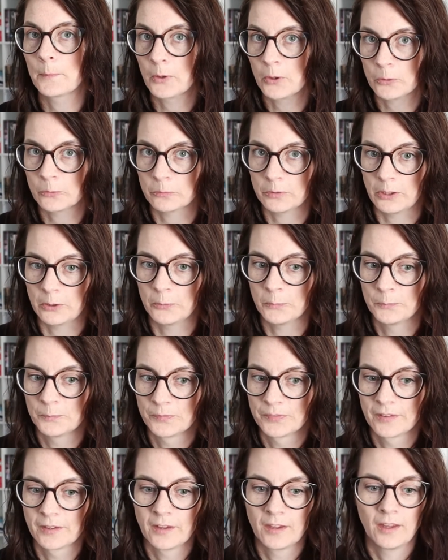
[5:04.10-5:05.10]
per view.
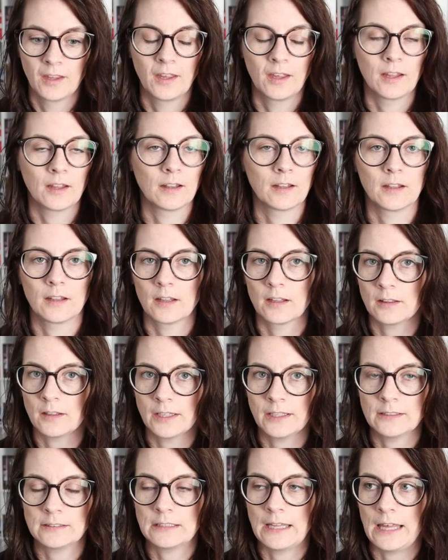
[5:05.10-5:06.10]

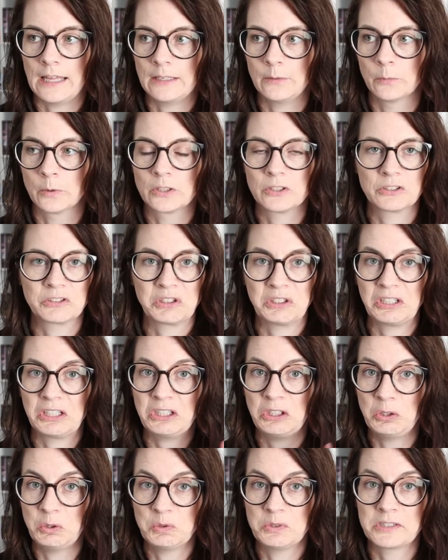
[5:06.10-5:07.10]
Like I said, we're just going
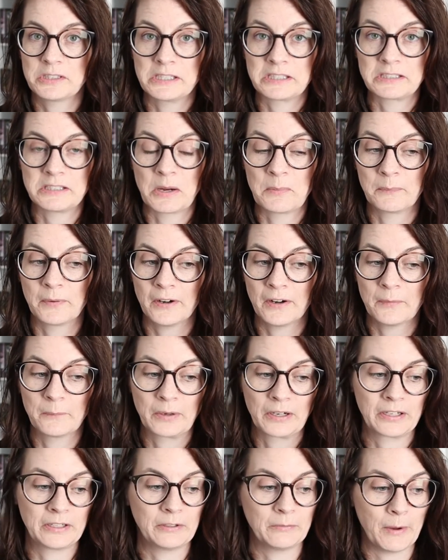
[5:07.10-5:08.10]
to use this number and
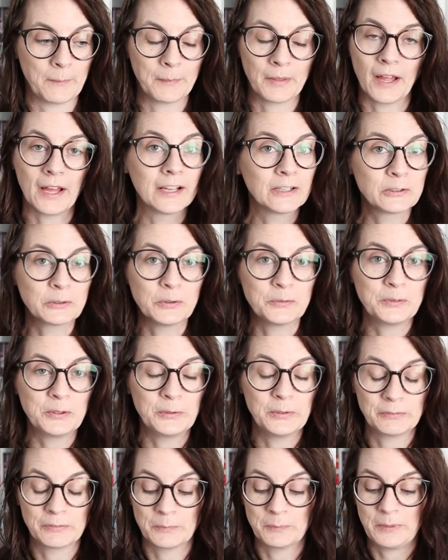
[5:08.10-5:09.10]
we're going to apply it to a
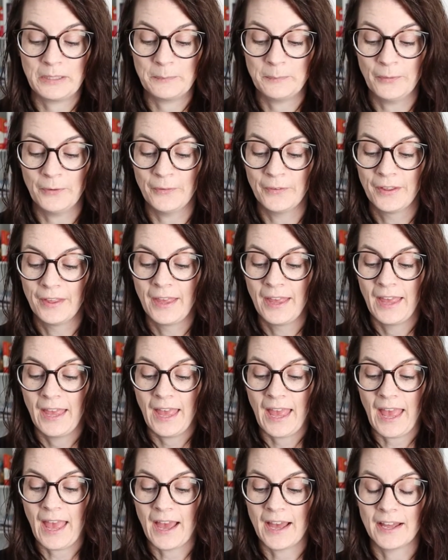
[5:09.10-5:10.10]
few different people
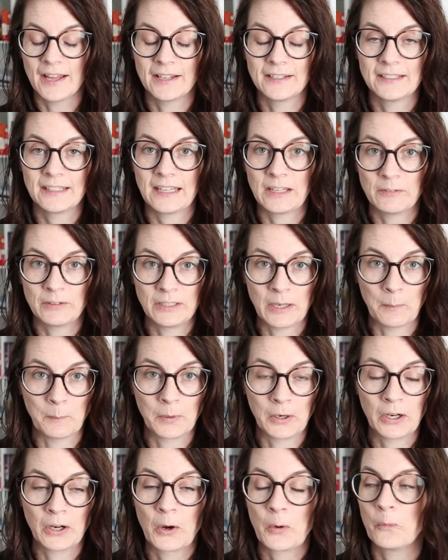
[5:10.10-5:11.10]
and give a
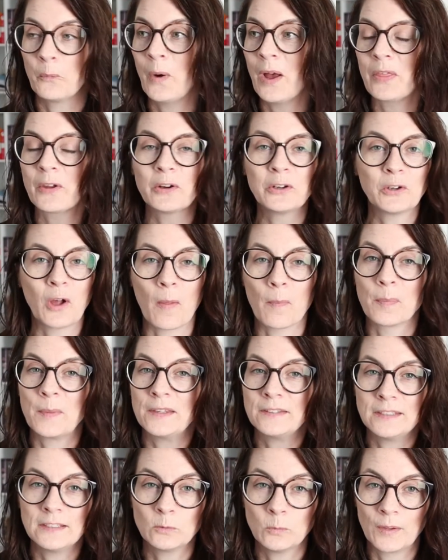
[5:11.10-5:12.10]
number. Whether or not
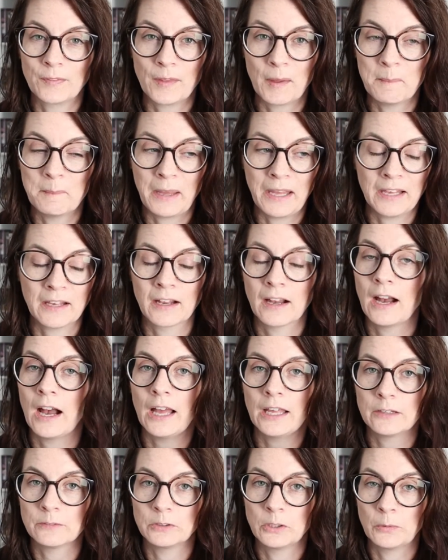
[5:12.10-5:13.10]
this is what they make,
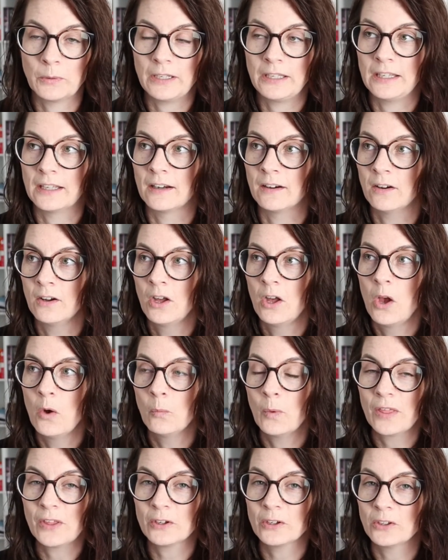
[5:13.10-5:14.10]
I have no idea.
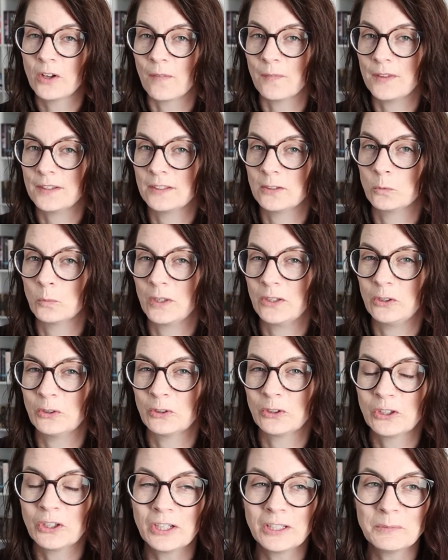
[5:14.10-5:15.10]
Whether or not this is what you
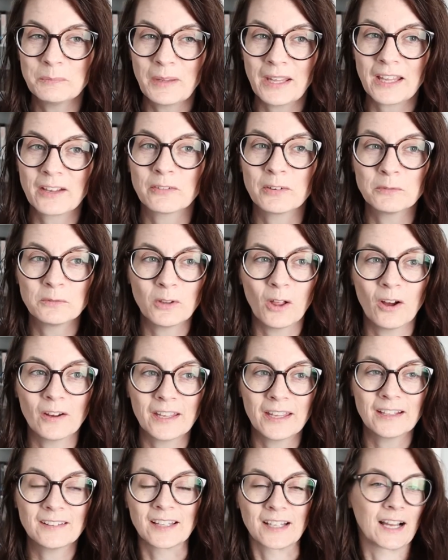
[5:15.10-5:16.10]
could make from
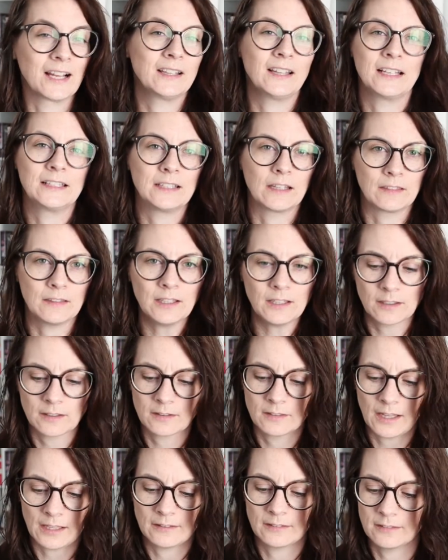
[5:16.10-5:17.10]
vlogging, like I'd like to think
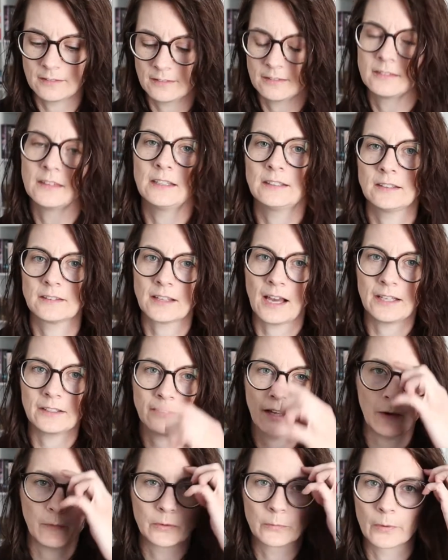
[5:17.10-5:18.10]
that this is kind of
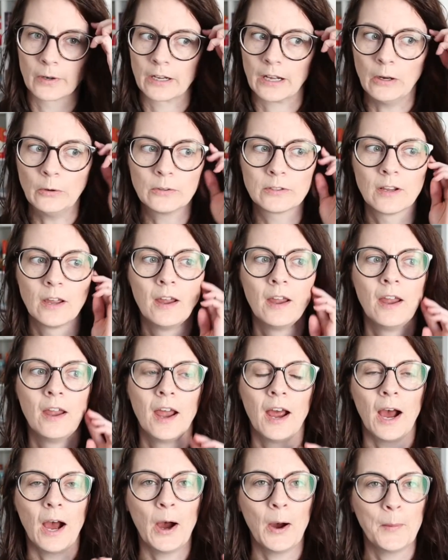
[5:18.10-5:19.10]
how it would work out,
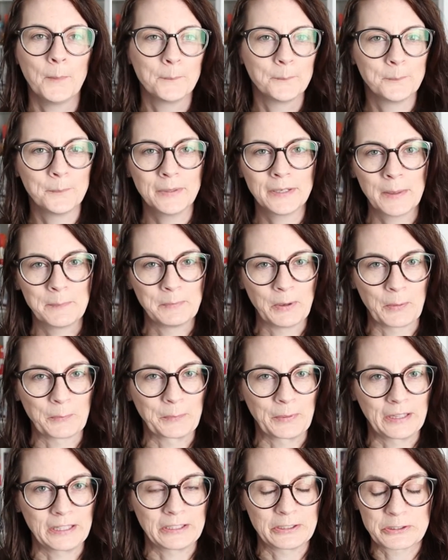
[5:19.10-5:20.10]
but I'm not
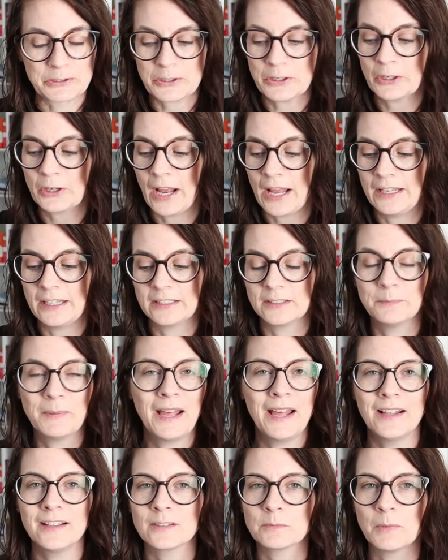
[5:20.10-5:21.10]
really sure, and it
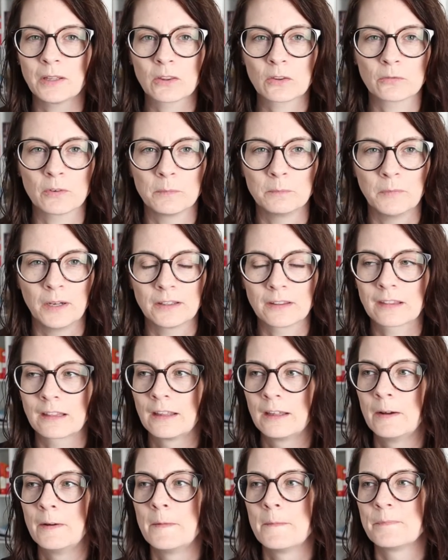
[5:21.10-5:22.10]
depends month from month.
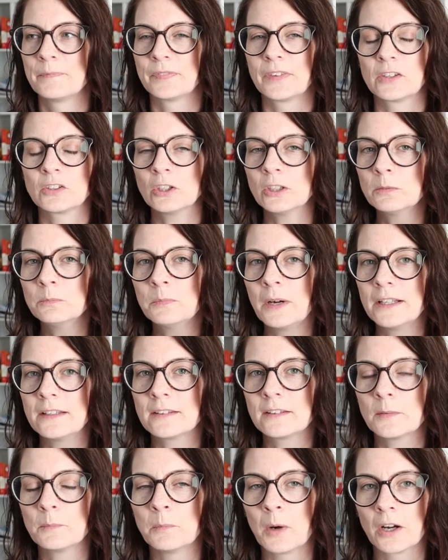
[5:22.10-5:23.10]
Certain
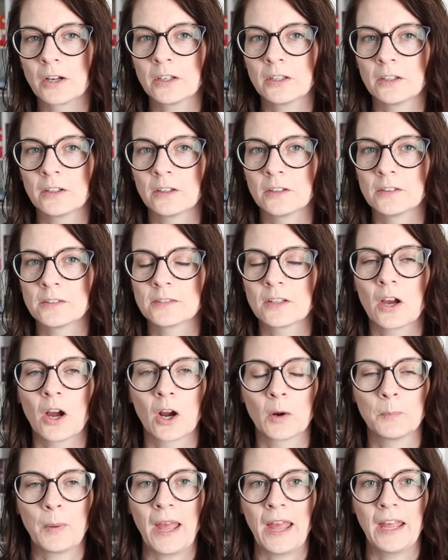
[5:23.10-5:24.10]
months marketers
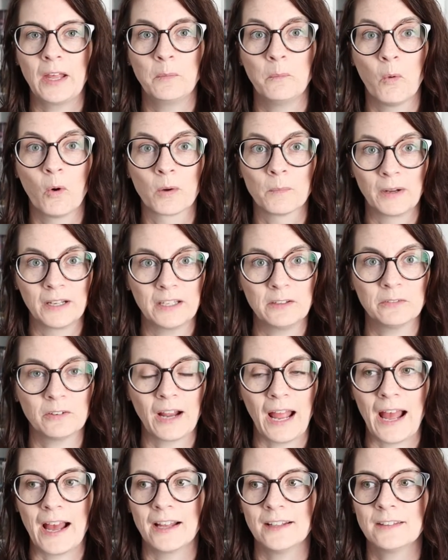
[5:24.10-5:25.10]
are paying more money for
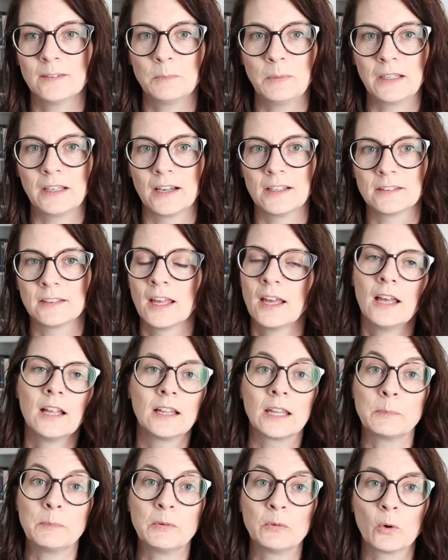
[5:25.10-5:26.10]
ads because,
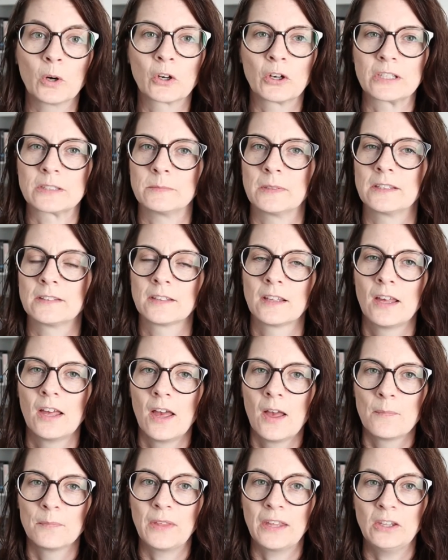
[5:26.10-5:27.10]
like before Christmas,
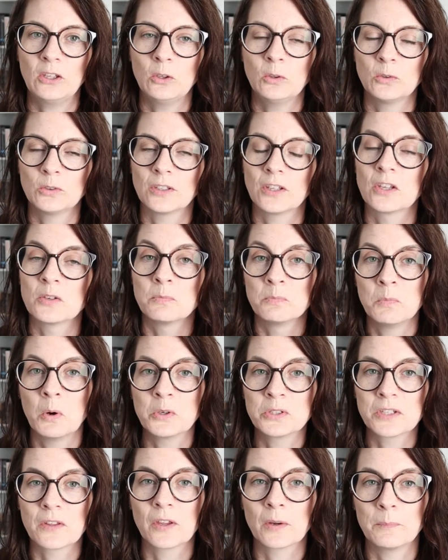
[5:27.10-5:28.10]
they use
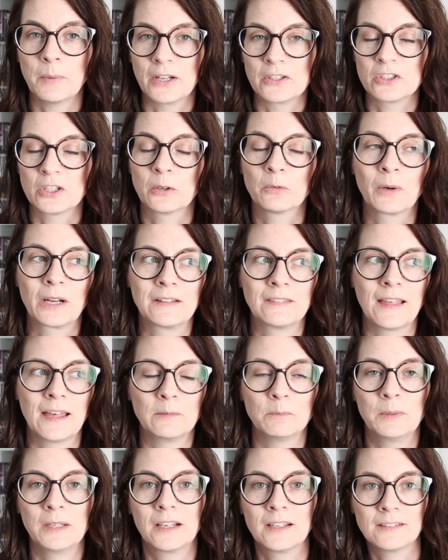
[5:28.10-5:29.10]
most of their budget right
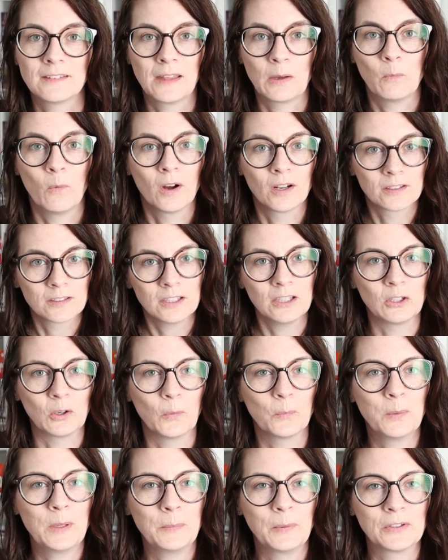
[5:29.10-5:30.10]
then because they want, you know,
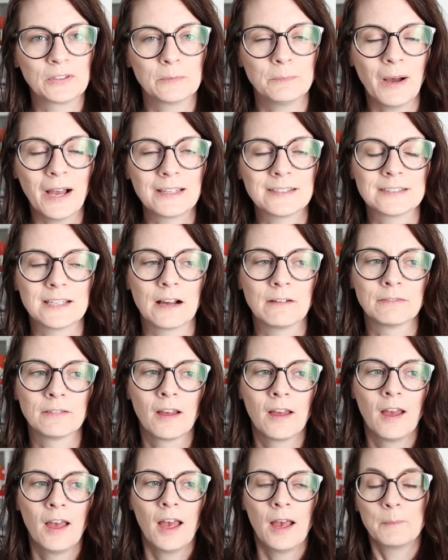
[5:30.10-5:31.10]
people to buy stuff.
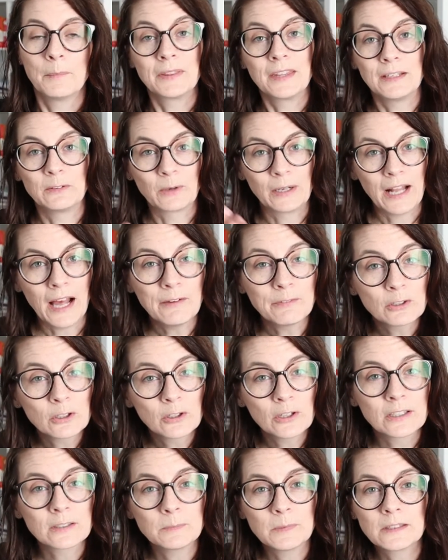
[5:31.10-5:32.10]
But then right after
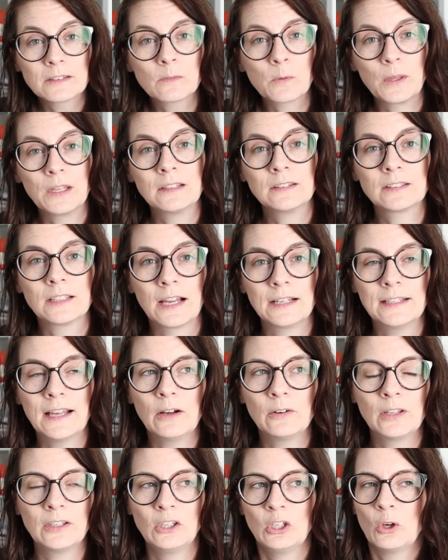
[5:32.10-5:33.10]
Christmas, things die
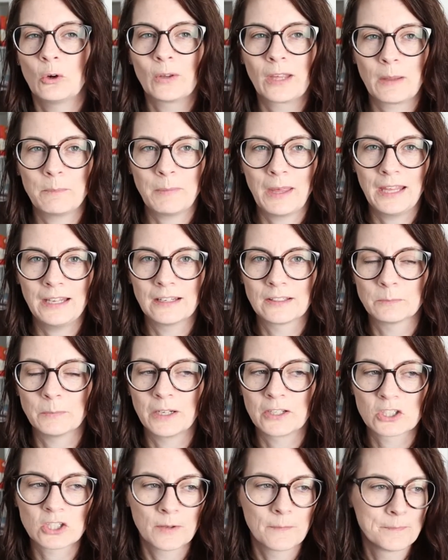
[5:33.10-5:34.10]
down and you don't get paid as
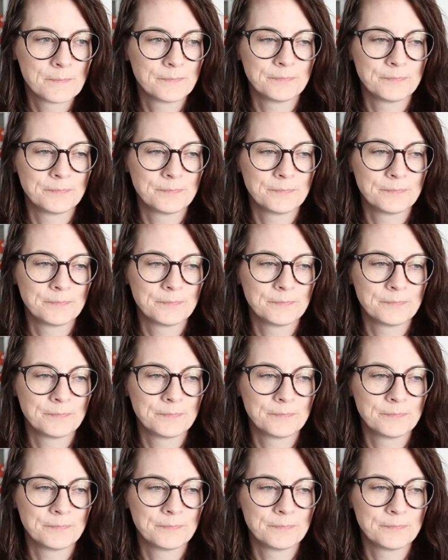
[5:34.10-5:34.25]
much.